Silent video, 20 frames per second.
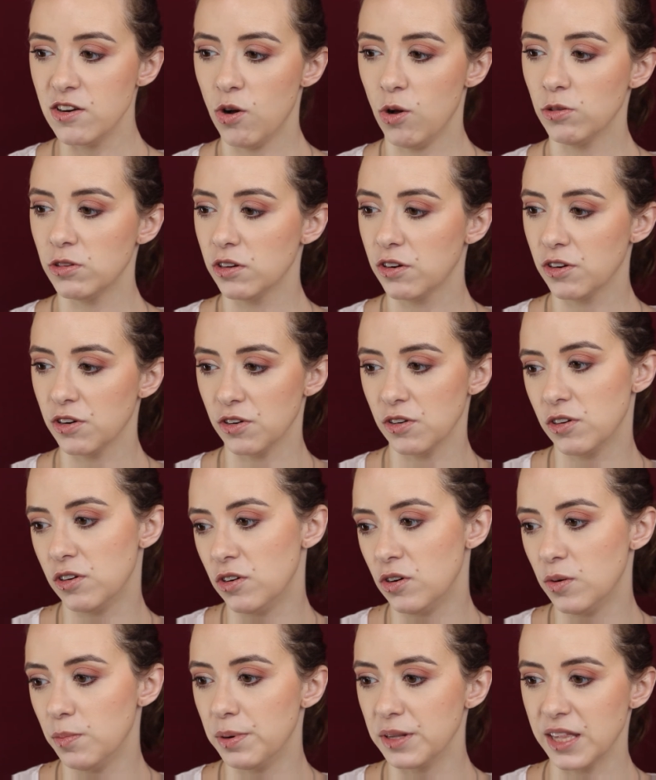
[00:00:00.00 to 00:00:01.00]
hold a
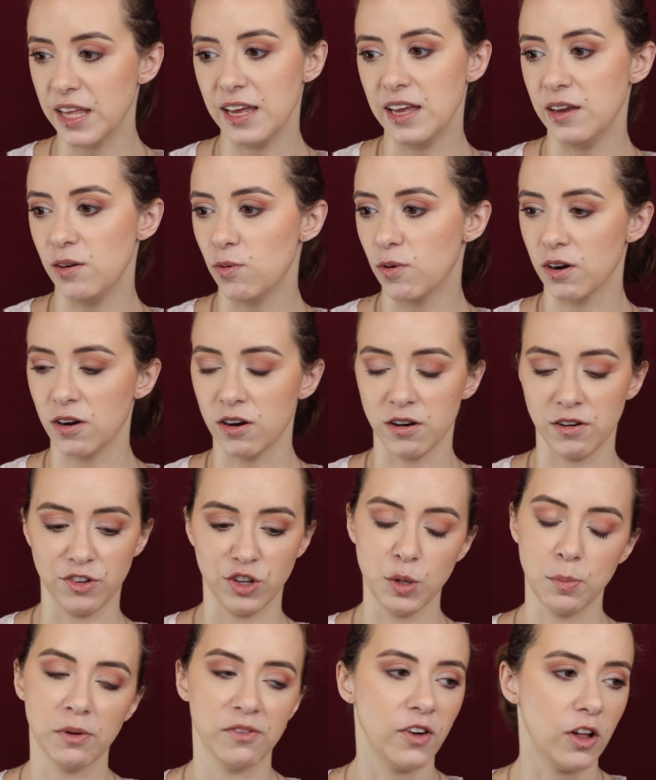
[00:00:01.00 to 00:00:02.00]
curl, but they were
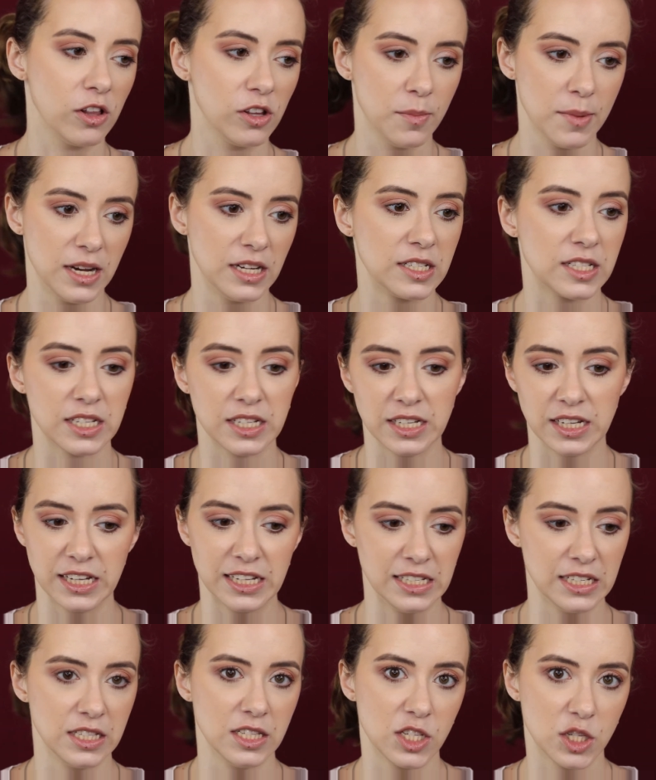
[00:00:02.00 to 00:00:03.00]
super volumizing
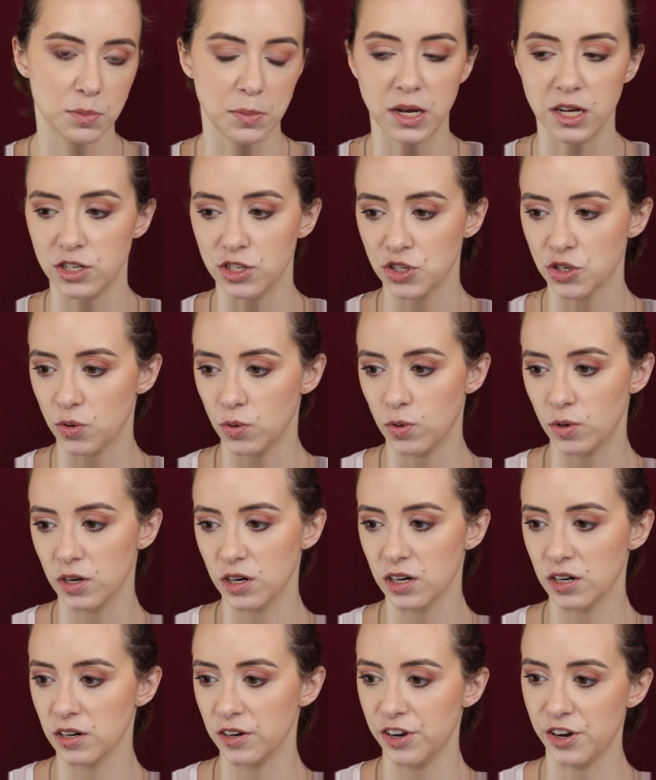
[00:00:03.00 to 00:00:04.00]
and didn't smudge.
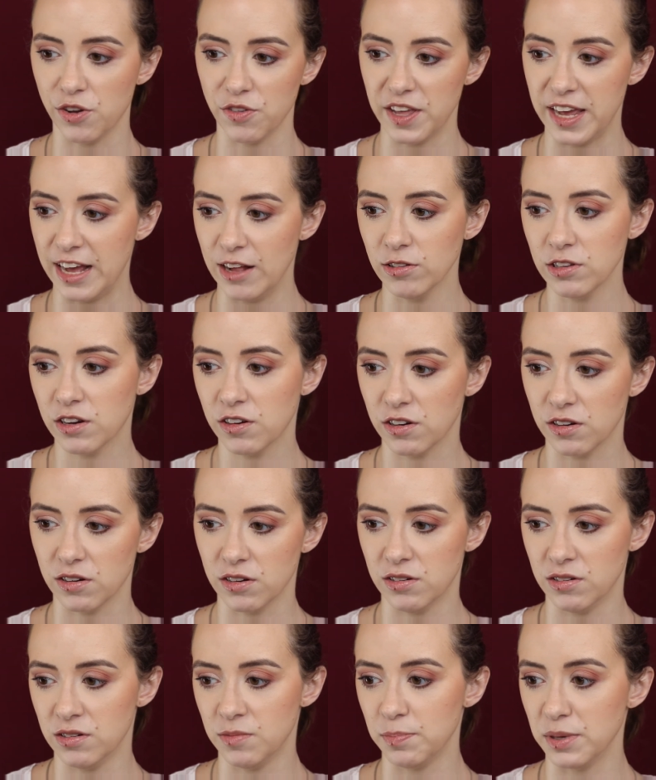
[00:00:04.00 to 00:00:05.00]
Or, you know, they held a
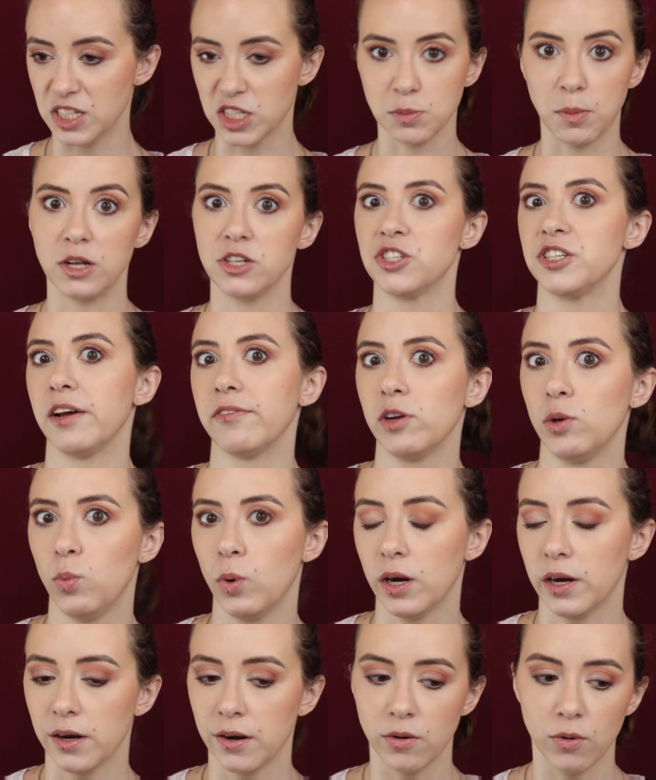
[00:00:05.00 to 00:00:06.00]
curl, but smudged
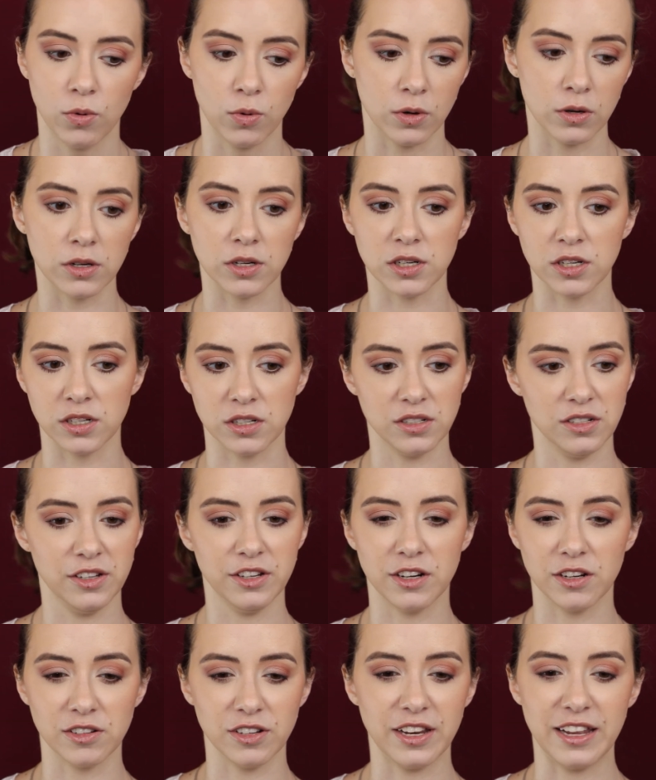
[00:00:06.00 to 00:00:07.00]
everywhere. Or, you
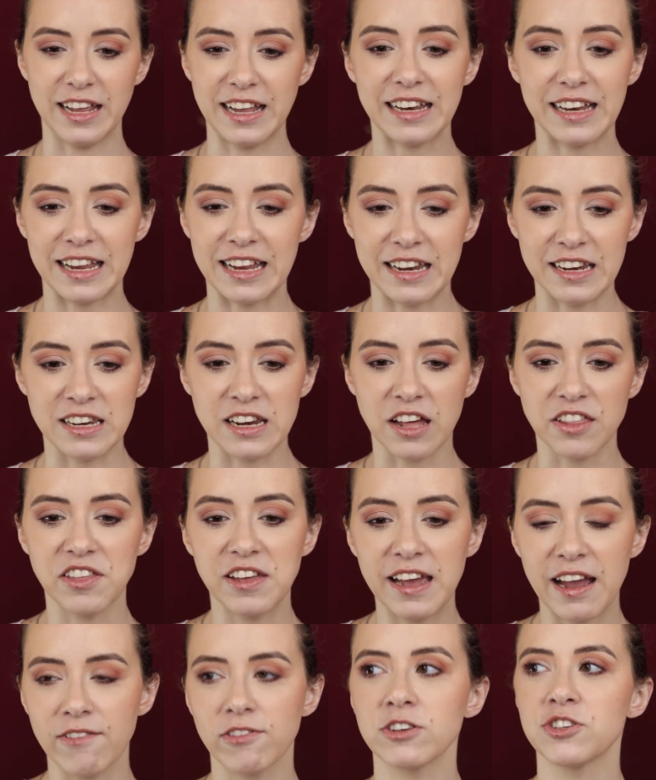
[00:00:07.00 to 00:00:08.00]
know,
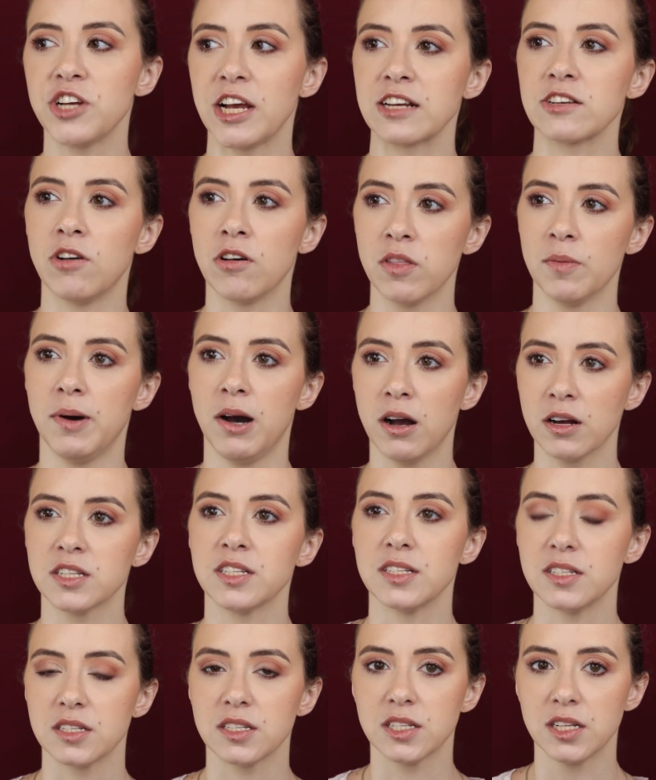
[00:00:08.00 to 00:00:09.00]
nothing ever checked all the
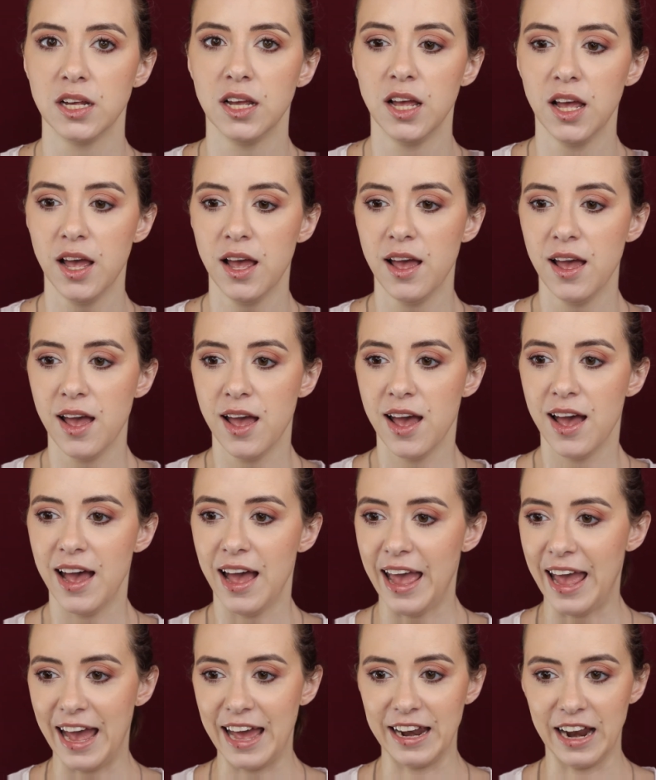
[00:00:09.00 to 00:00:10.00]
boxes.
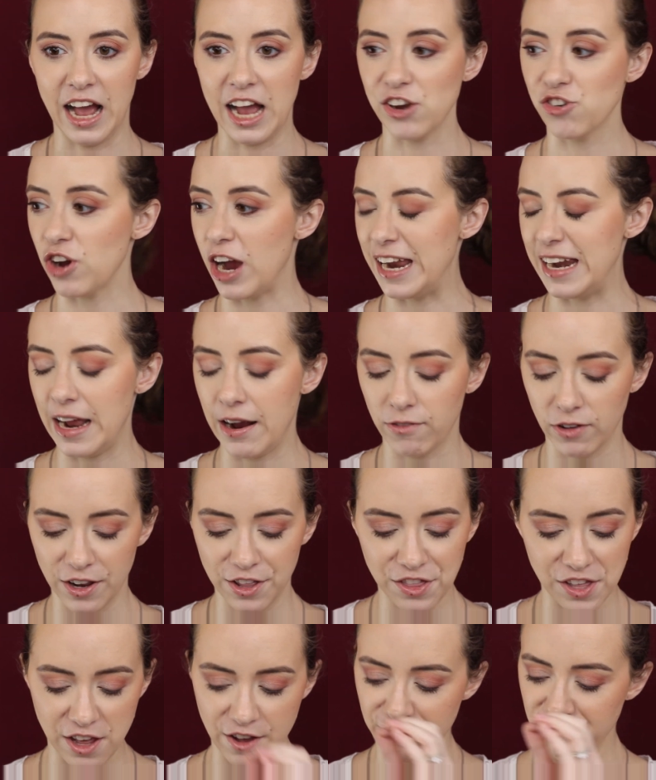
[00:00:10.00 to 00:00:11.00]
And I tried
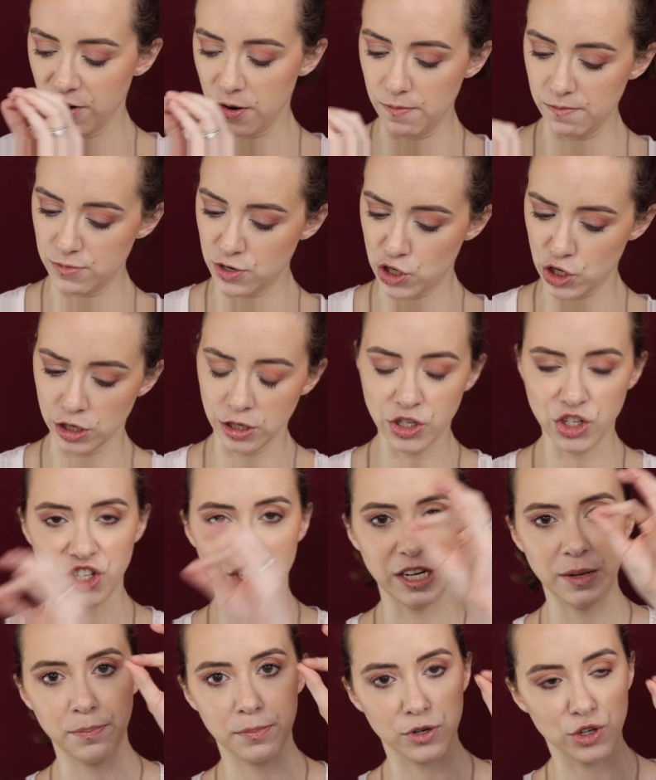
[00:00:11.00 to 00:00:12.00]
everything from dirt
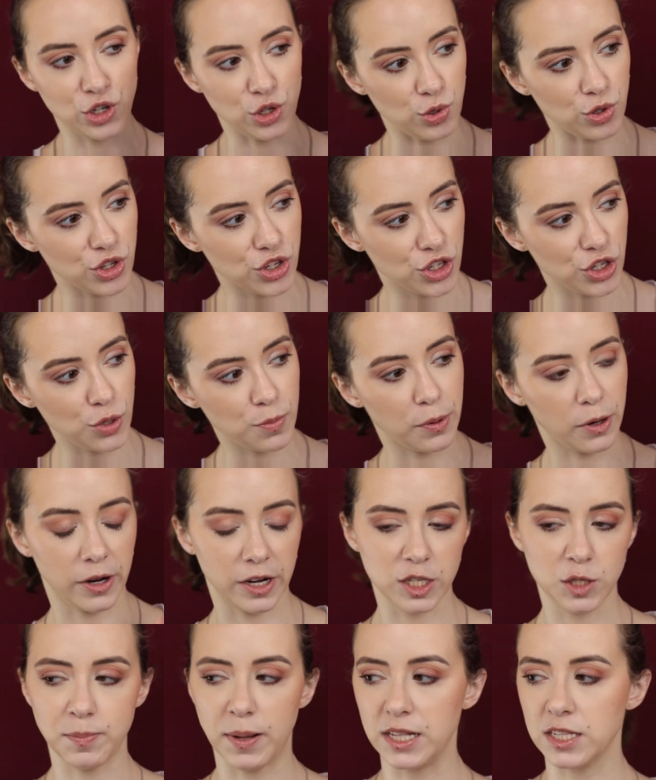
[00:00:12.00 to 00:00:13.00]
cheap to super
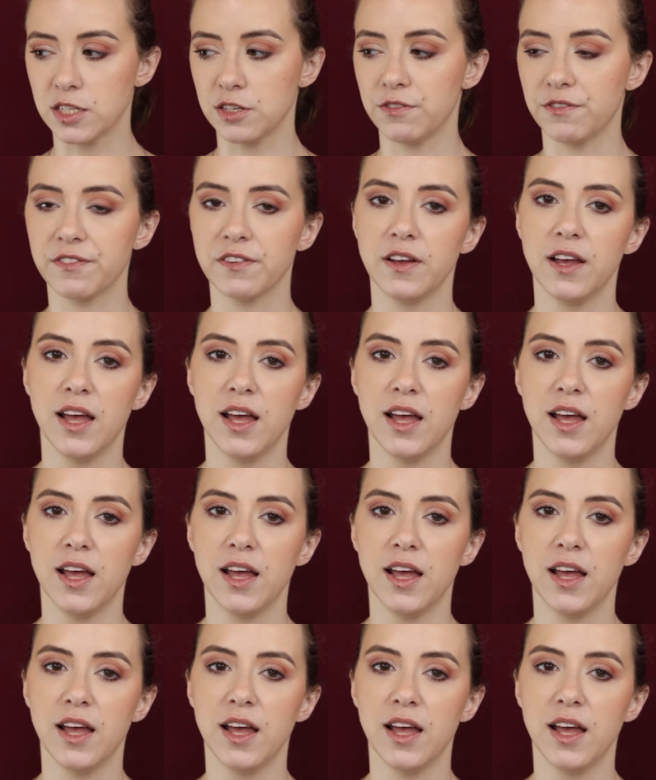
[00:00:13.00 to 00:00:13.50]
expensive.